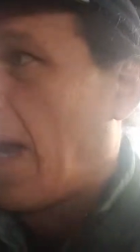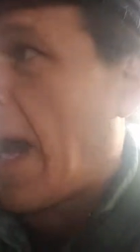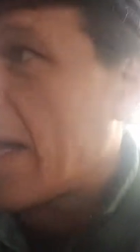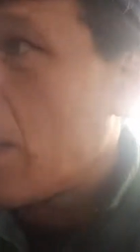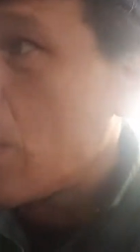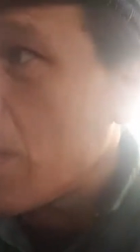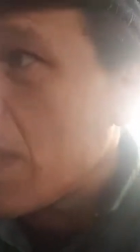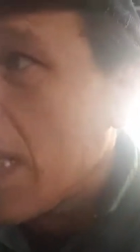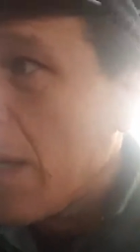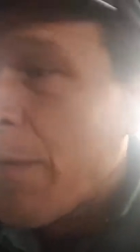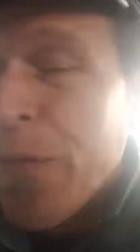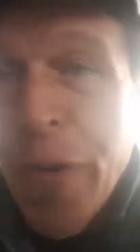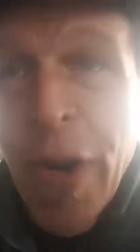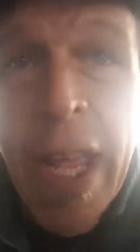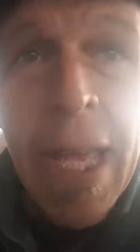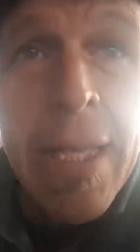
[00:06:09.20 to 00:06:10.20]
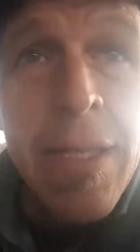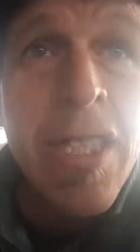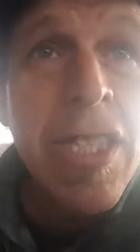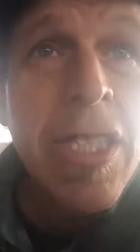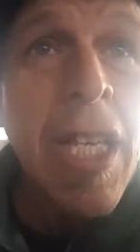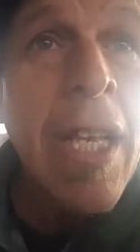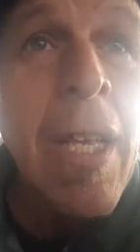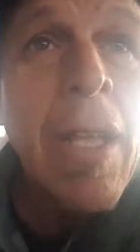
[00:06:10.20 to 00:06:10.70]
I don't need
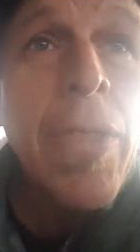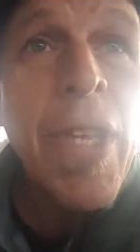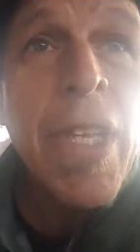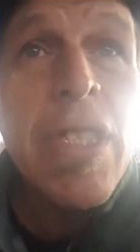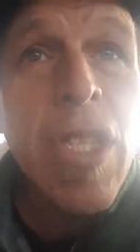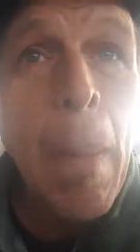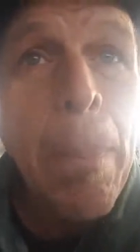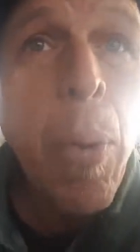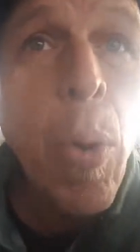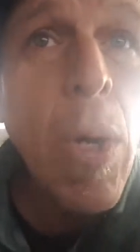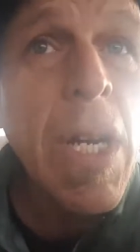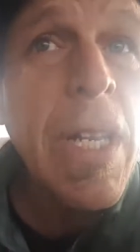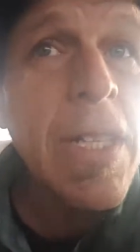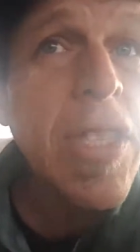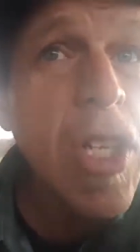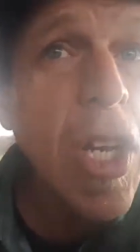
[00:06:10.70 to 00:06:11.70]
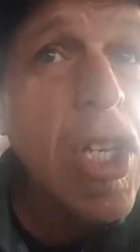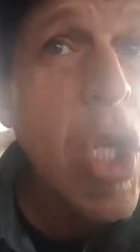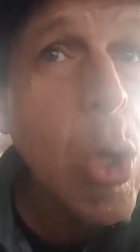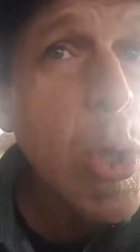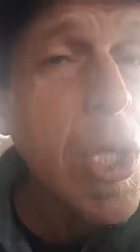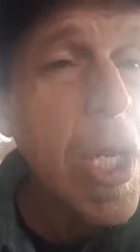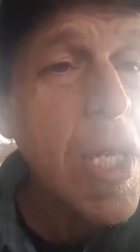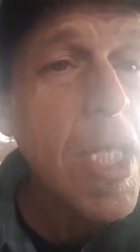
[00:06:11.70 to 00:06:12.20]
friends that support
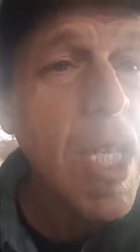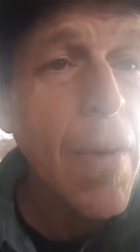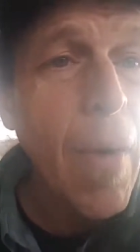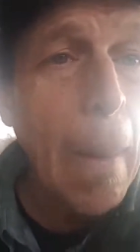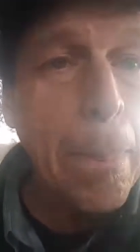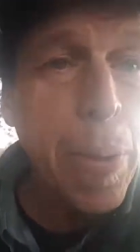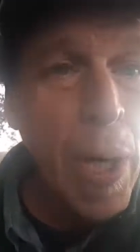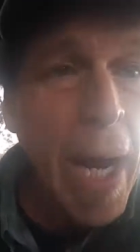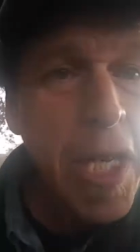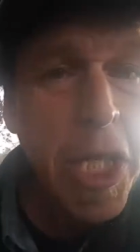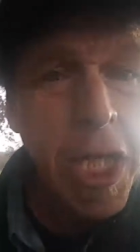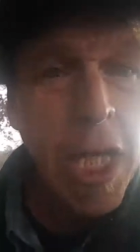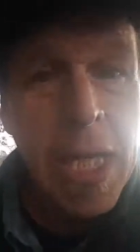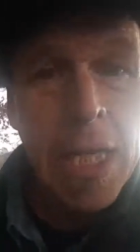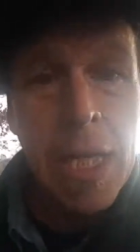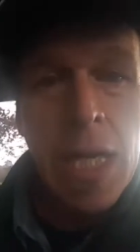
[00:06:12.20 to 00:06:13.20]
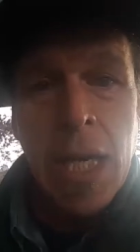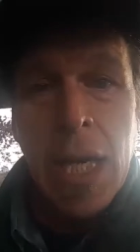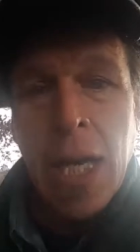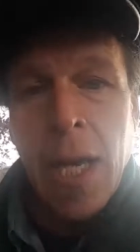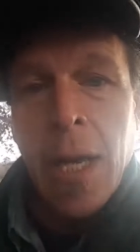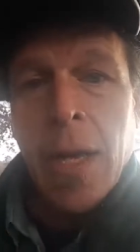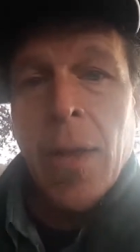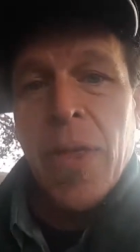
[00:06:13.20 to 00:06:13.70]
institutions of oppression
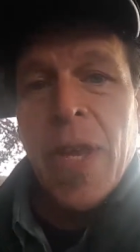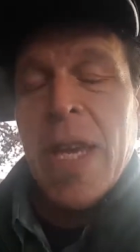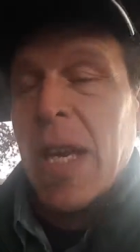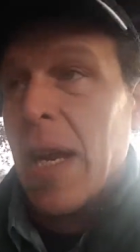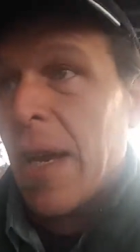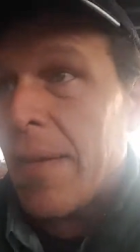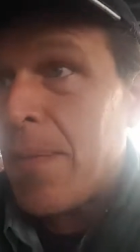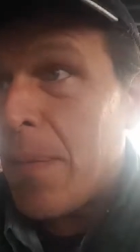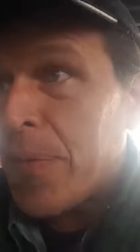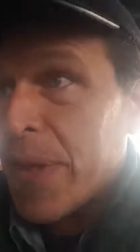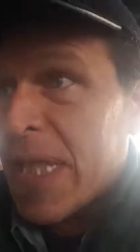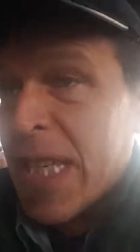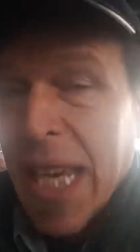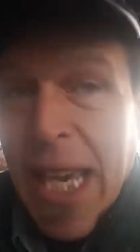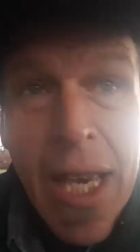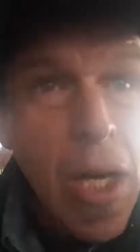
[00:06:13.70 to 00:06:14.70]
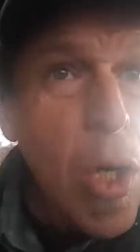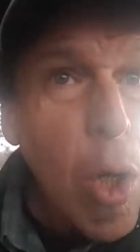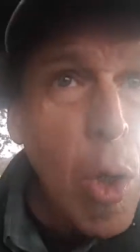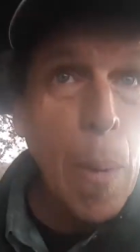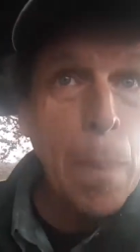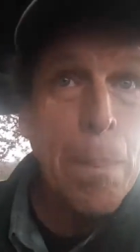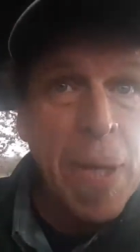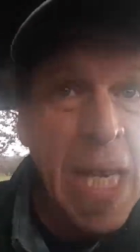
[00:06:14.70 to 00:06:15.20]
that
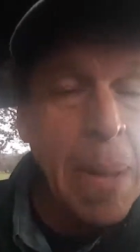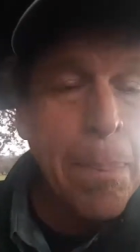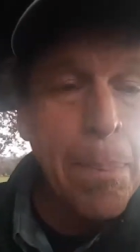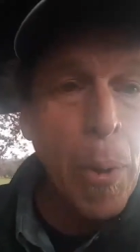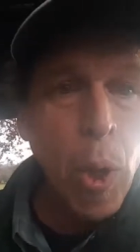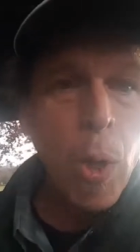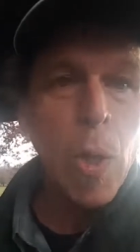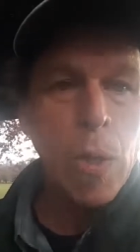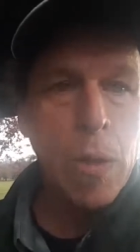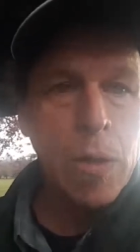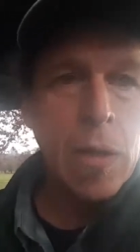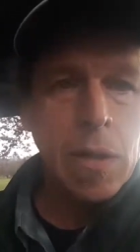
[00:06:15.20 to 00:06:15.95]
kill people.